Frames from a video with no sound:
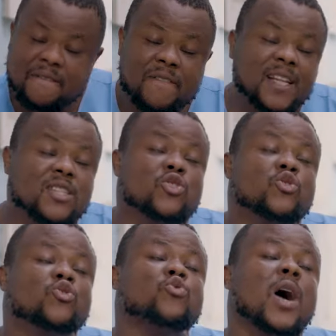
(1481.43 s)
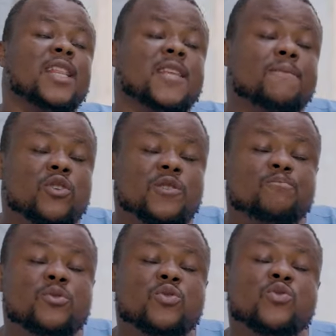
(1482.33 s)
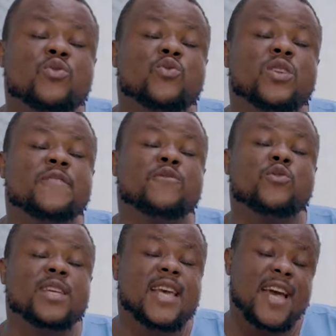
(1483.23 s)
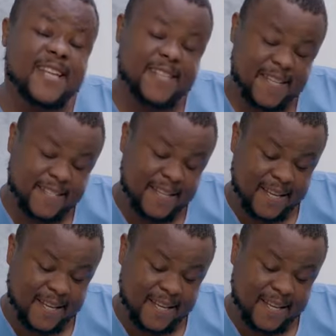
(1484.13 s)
In fact, you are the most beautiful girl in this